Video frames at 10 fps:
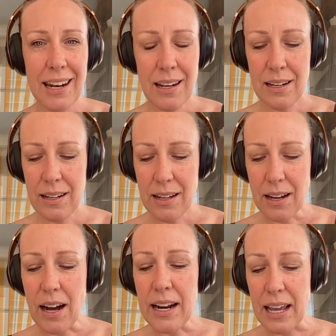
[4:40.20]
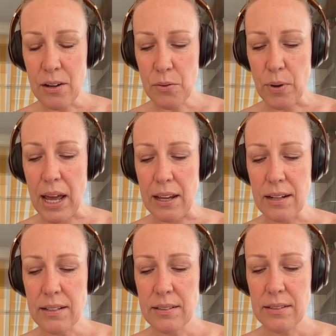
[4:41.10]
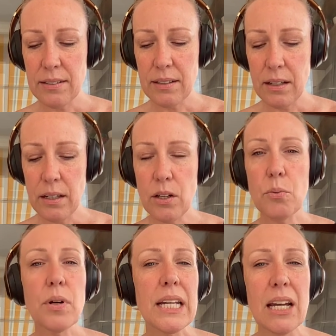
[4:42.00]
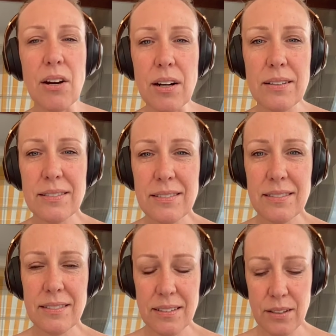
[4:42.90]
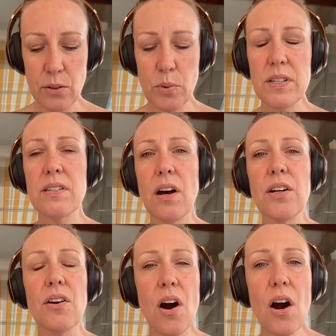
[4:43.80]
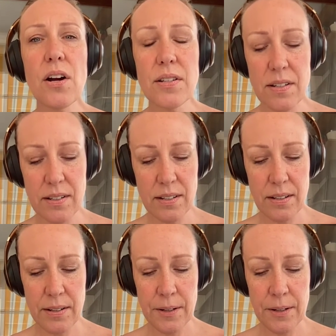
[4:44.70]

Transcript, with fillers: In it, on it, read, You were here. We saw your heart.